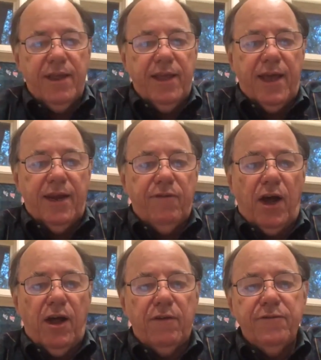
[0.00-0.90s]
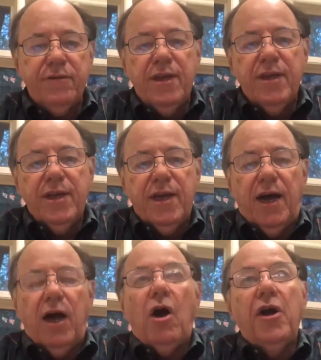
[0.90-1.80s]
at Evolve,
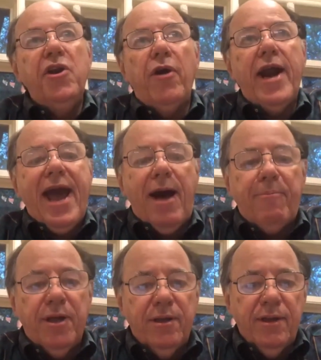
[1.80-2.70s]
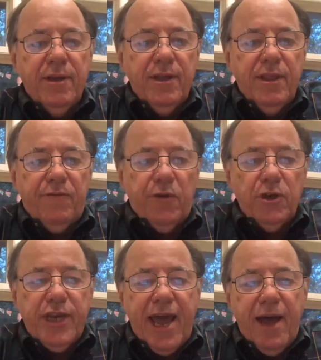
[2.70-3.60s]
on your app. The
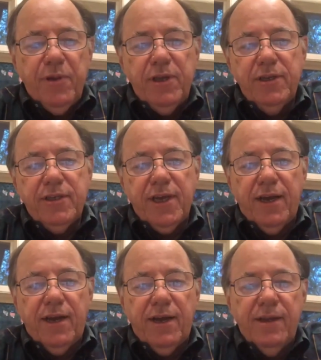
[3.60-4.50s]
first app is, the